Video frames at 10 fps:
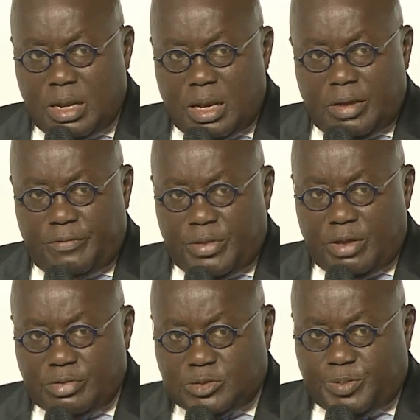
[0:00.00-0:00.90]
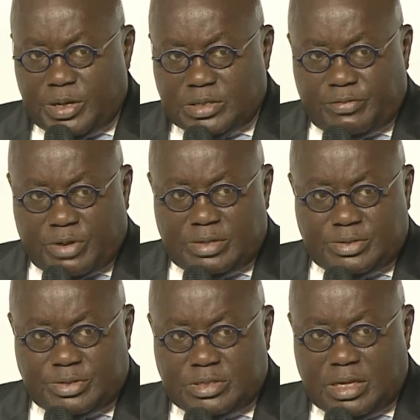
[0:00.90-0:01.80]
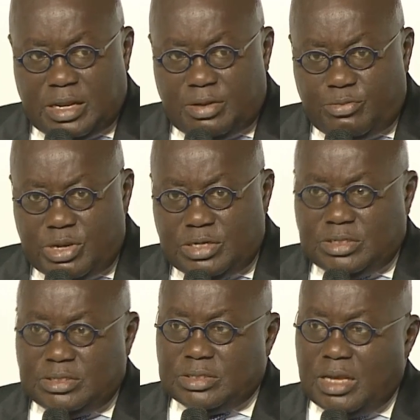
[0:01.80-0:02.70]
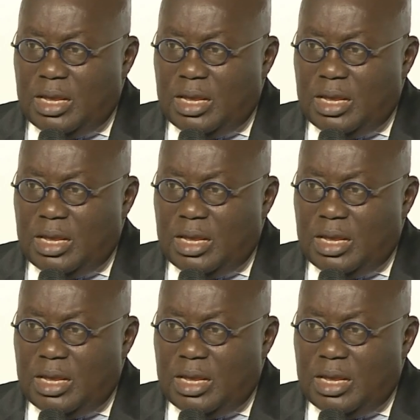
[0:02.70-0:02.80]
in their respective countries and in regions.